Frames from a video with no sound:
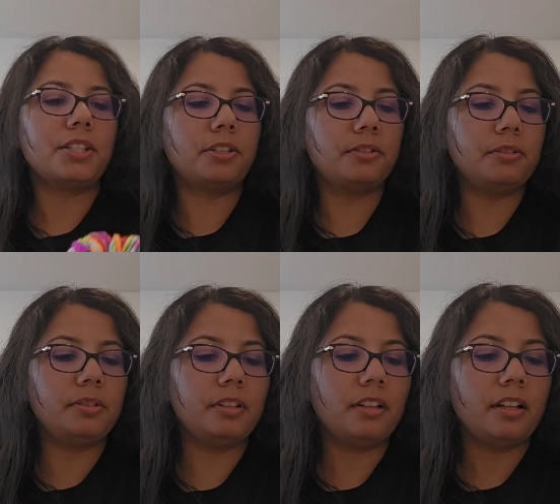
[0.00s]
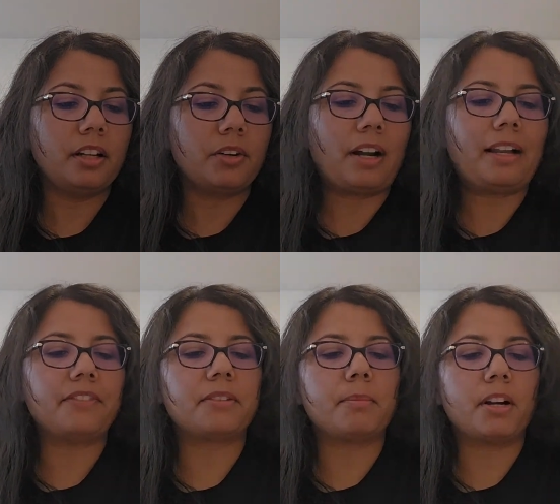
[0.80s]
two
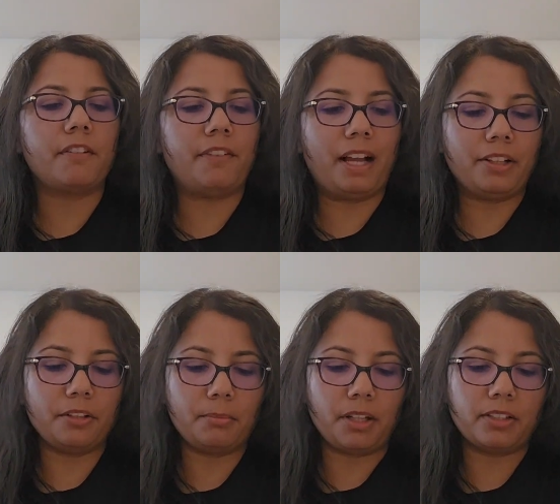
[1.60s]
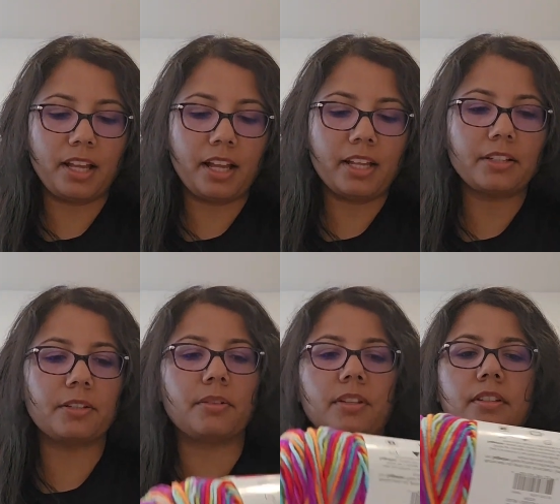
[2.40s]
Craftsmart Value Multi. So
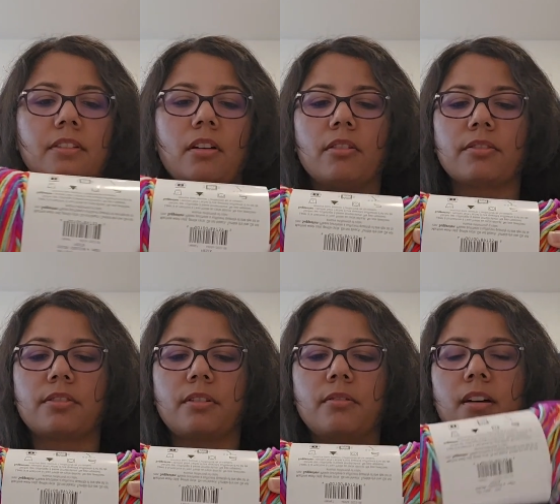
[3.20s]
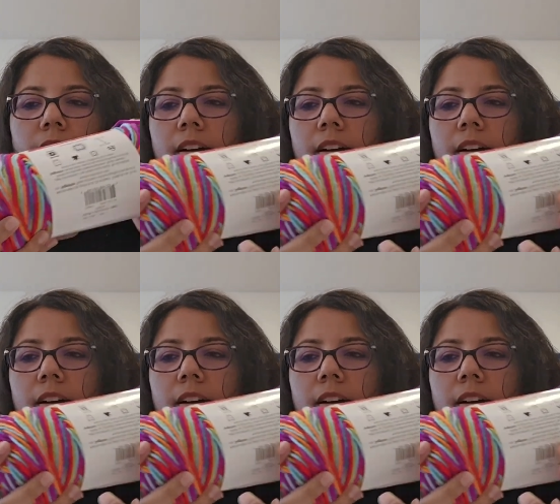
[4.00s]
this is also